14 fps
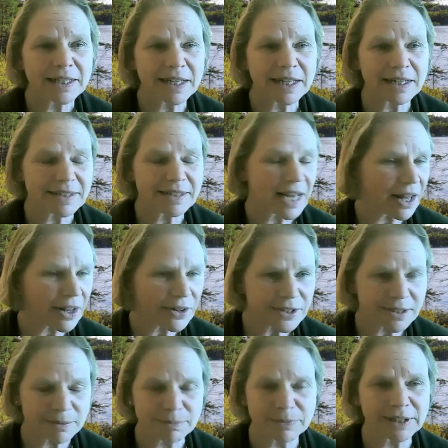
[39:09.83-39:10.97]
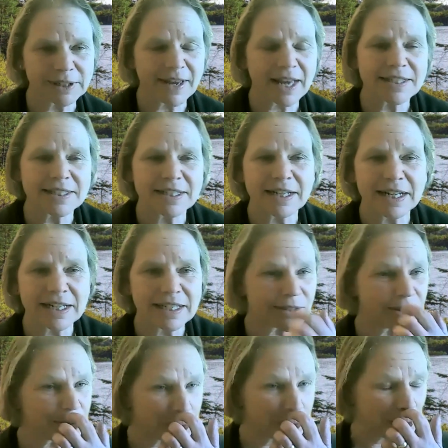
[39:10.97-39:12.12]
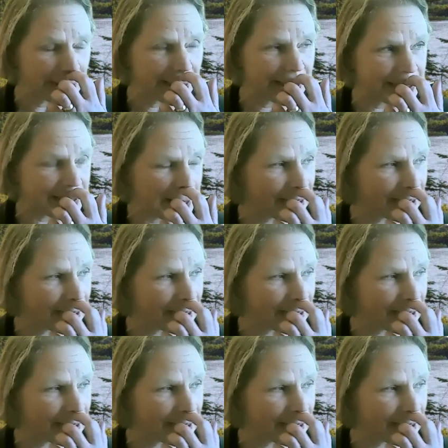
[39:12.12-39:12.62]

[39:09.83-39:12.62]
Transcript: that tell some really fascinating stories.